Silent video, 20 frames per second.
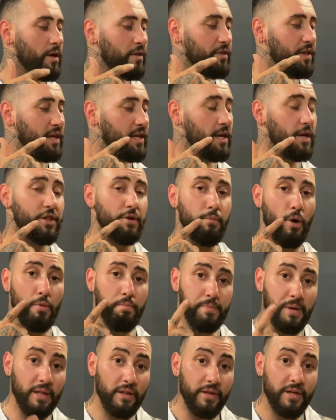The
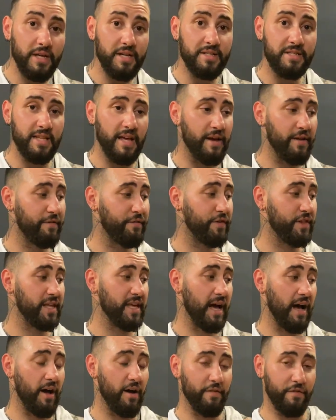mobility is there for
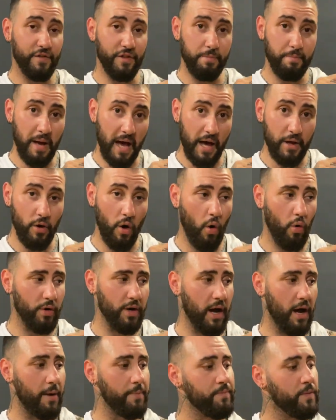the pad
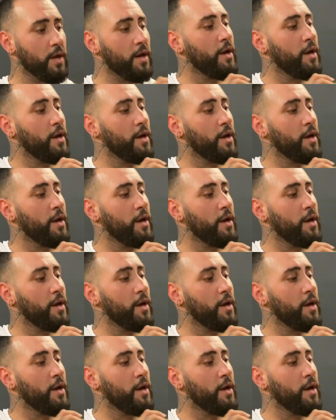holder.